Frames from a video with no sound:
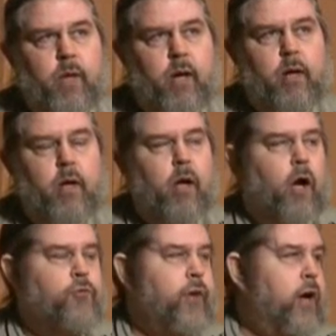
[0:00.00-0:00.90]
okay?
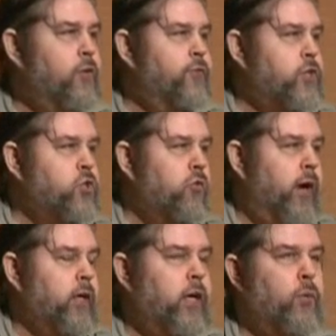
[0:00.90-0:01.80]
A science fiction
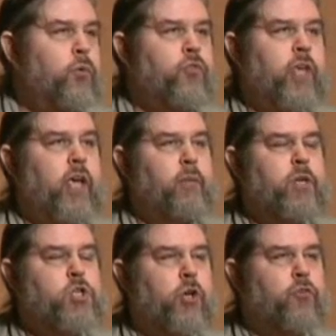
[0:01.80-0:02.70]
writer. It was the
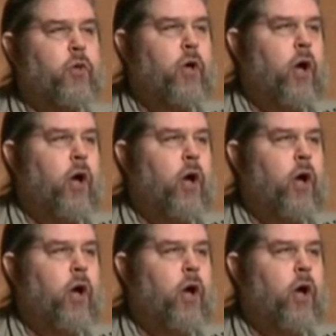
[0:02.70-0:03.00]
images